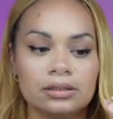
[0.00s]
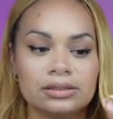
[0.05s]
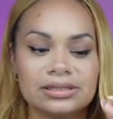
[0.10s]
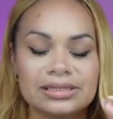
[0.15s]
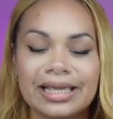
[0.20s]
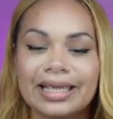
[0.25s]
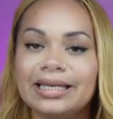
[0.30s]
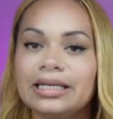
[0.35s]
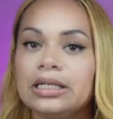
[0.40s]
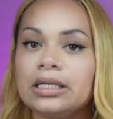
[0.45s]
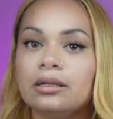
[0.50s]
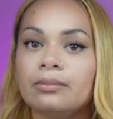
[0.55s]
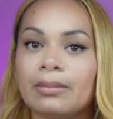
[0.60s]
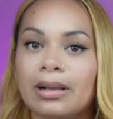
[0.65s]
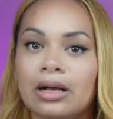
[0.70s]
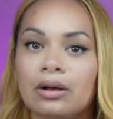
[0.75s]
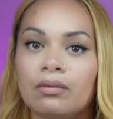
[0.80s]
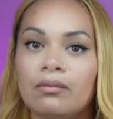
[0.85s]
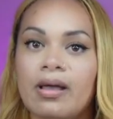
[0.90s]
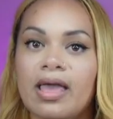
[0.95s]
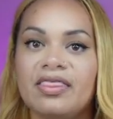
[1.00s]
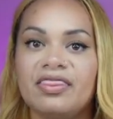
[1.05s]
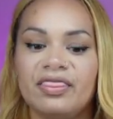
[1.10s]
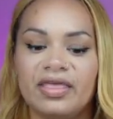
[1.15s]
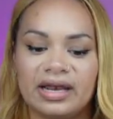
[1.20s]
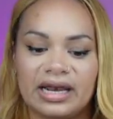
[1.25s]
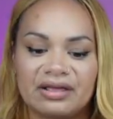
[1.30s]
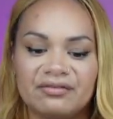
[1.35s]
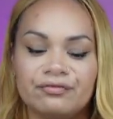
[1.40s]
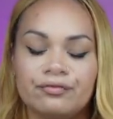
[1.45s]
tiny amount, and
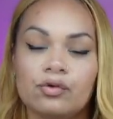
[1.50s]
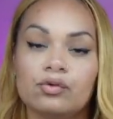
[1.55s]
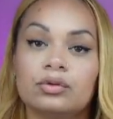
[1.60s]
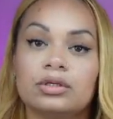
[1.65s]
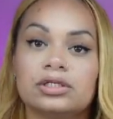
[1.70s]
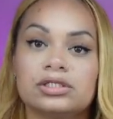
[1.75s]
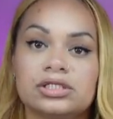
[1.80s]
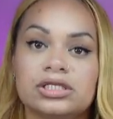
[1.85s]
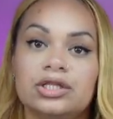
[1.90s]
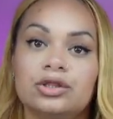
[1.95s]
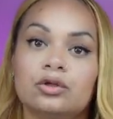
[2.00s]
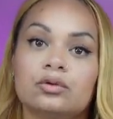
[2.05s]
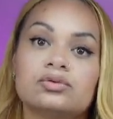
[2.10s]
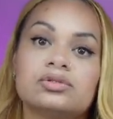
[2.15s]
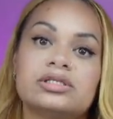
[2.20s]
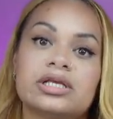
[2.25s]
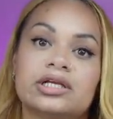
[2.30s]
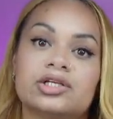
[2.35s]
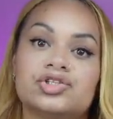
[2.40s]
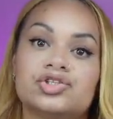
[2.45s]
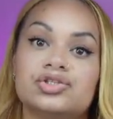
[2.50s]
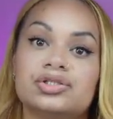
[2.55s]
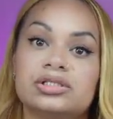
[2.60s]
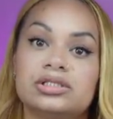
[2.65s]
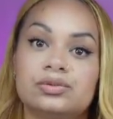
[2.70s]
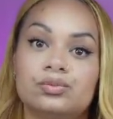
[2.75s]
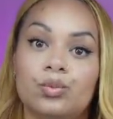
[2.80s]
then I focus in those sections